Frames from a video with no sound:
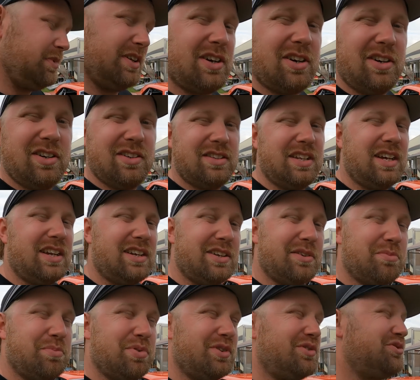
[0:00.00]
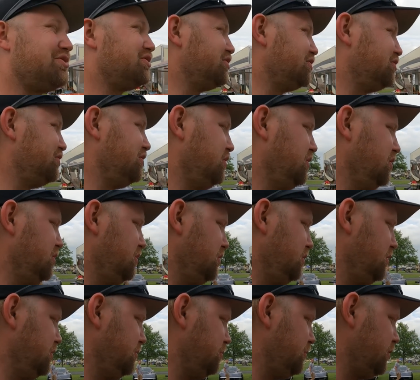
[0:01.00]
be calling that here pretty
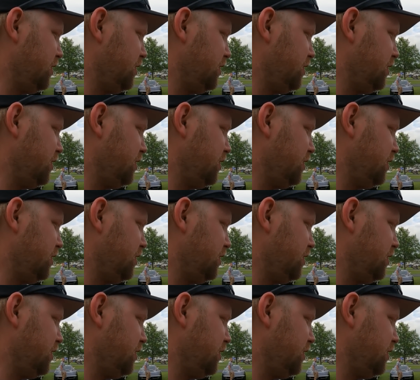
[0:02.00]
soon.